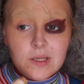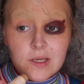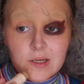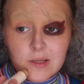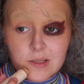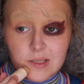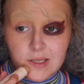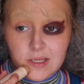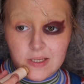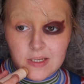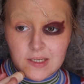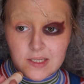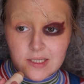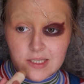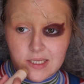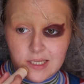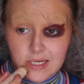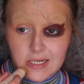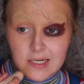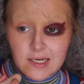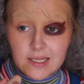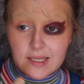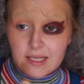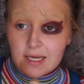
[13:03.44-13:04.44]
to use this
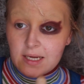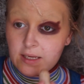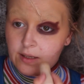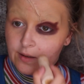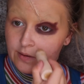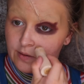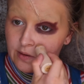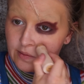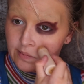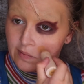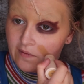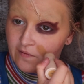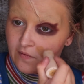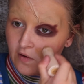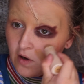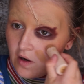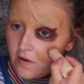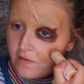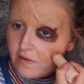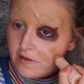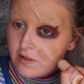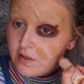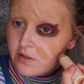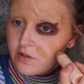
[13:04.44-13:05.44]
concealer that I used on my
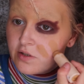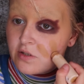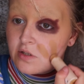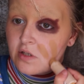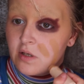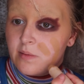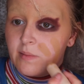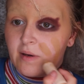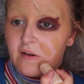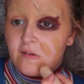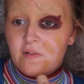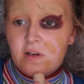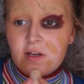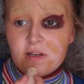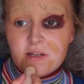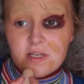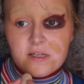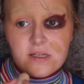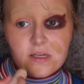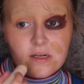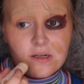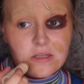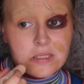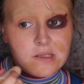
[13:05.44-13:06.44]
forehead just so my face
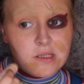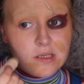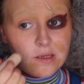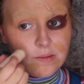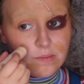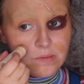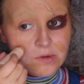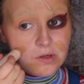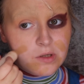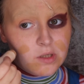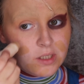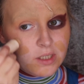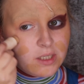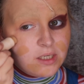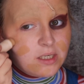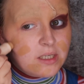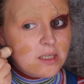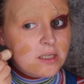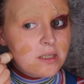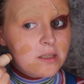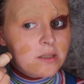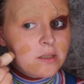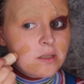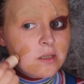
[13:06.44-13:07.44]
is all the same colour, you
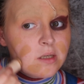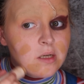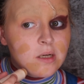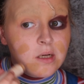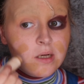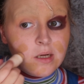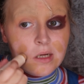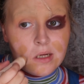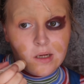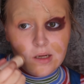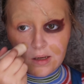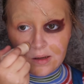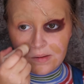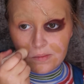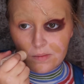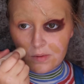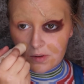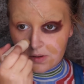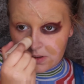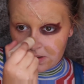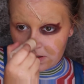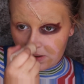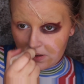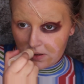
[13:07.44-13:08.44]
know. I'm
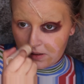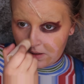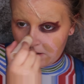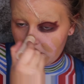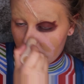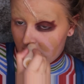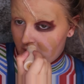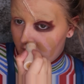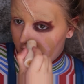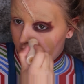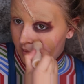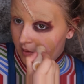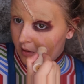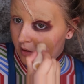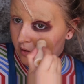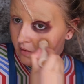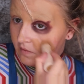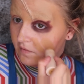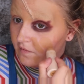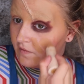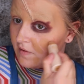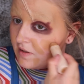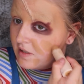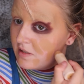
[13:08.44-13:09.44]
just going to cover my whole
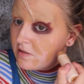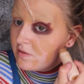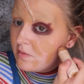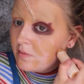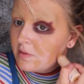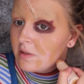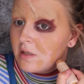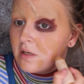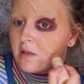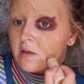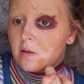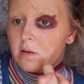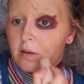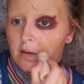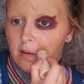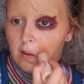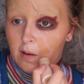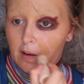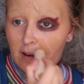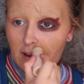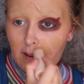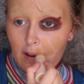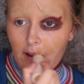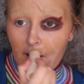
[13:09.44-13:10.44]
face with it.
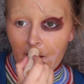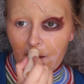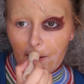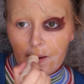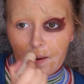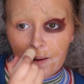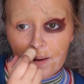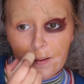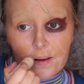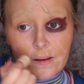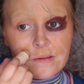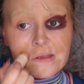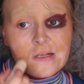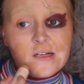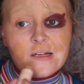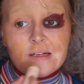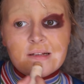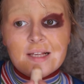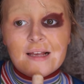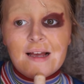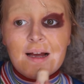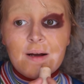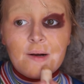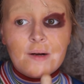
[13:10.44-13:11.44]
This
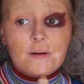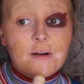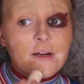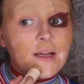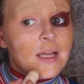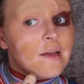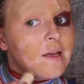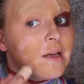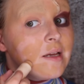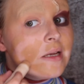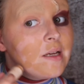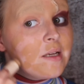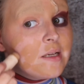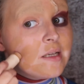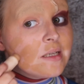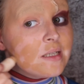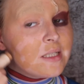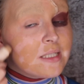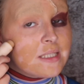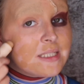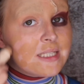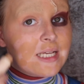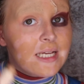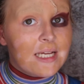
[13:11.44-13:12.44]
is how
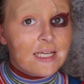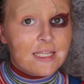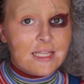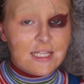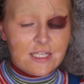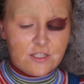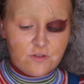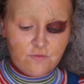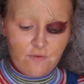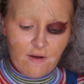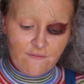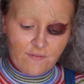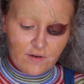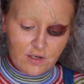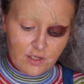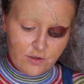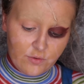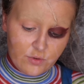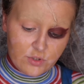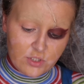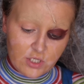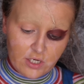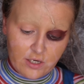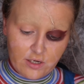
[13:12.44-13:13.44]
easy this
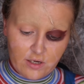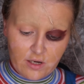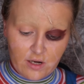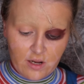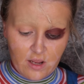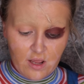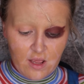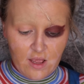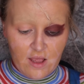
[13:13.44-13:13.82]
Revolution